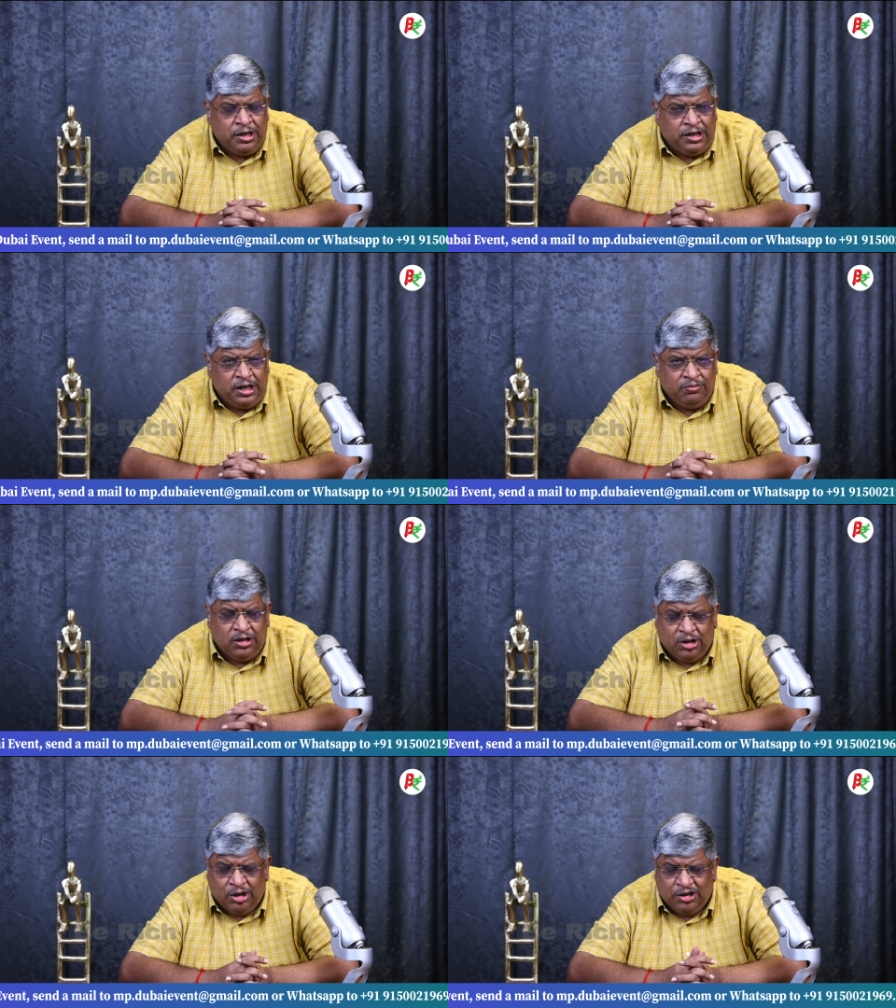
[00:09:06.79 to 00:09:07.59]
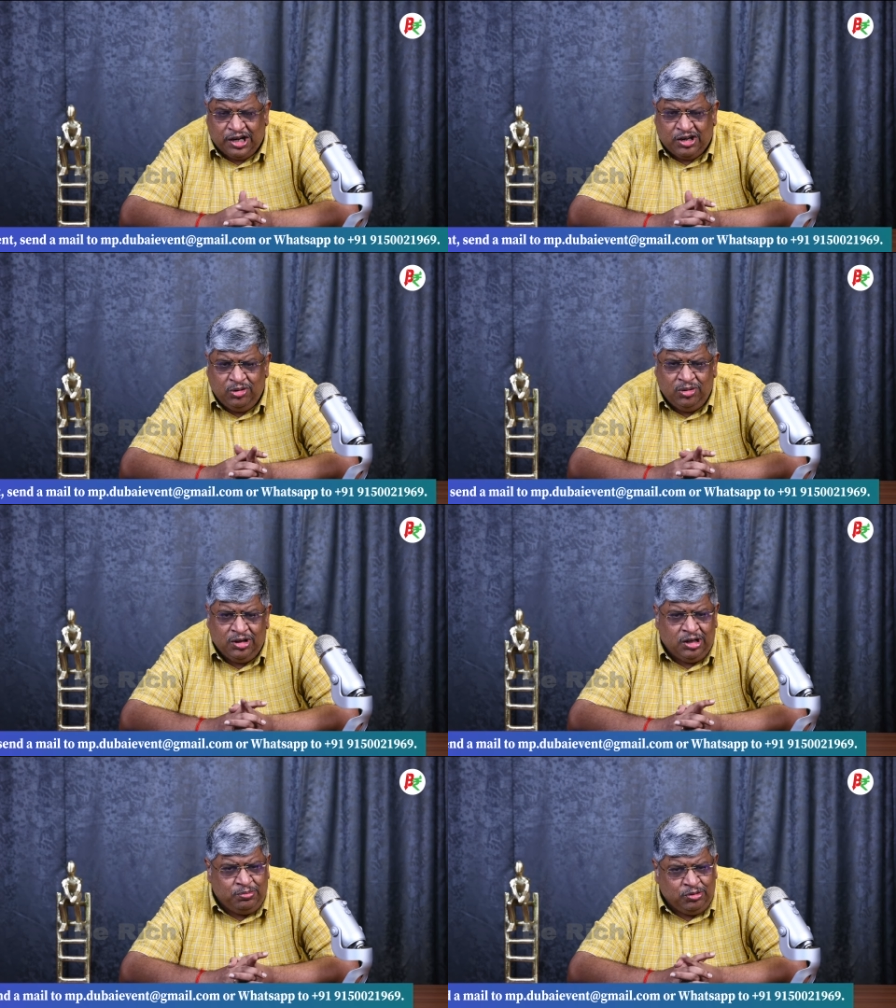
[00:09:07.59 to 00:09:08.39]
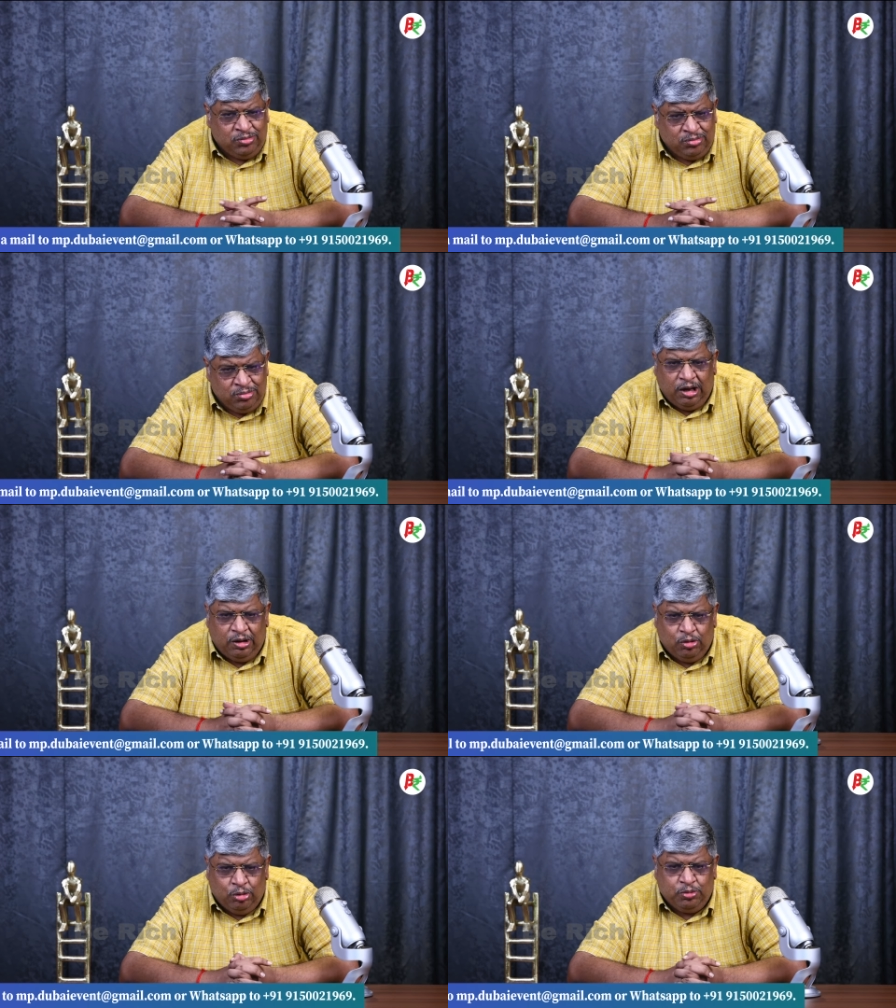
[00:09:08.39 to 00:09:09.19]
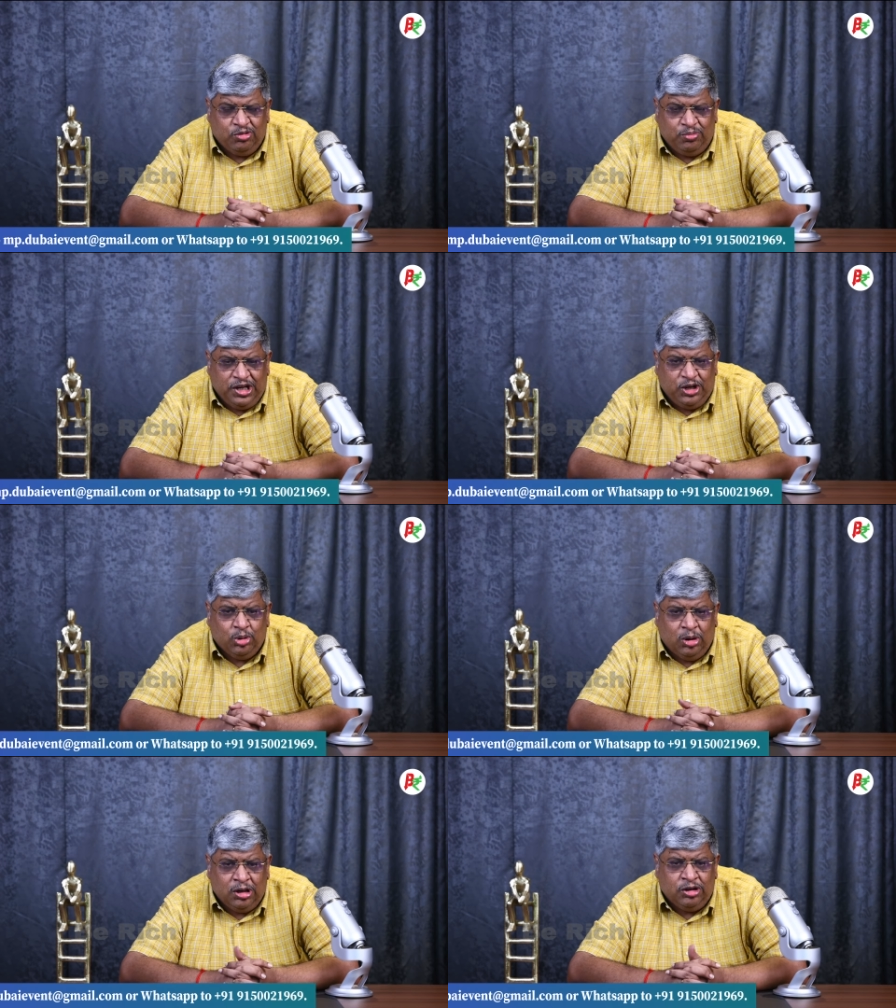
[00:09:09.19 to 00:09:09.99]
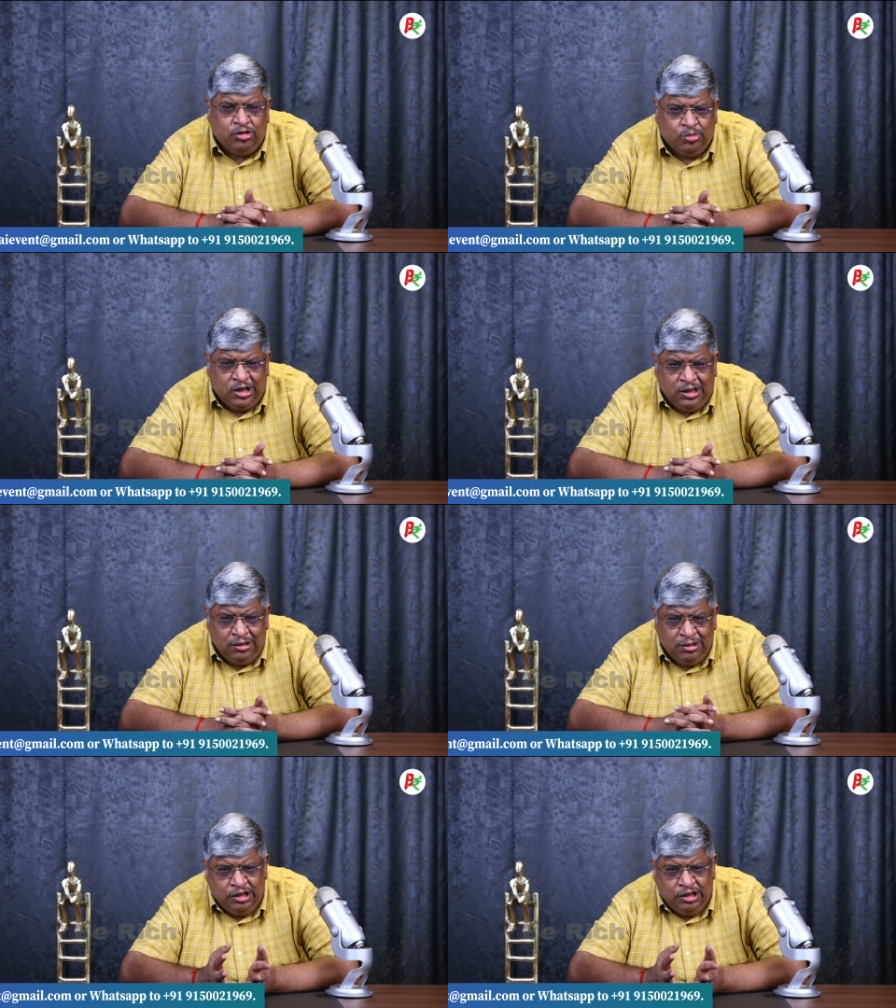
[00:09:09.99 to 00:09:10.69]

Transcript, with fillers: My team will contact you and help you. I hope to meet you all in Dubai.